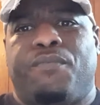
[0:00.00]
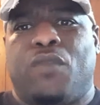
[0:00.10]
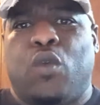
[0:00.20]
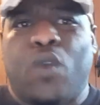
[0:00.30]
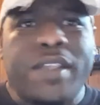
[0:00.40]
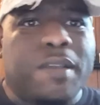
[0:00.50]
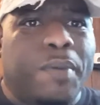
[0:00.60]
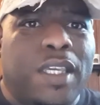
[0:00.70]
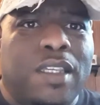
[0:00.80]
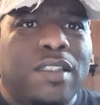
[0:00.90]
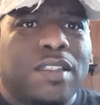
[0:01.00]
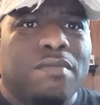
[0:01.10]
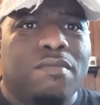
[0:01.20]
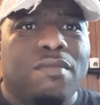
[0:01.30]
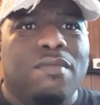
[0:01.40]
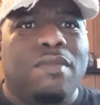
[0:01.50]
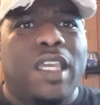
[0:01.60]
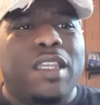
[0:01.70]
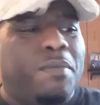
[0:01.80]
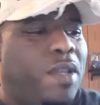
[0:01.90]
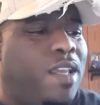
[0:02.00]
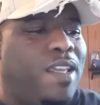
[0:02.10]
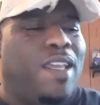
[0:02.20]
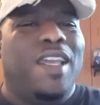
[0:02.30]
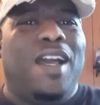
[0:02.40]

recipes. It can be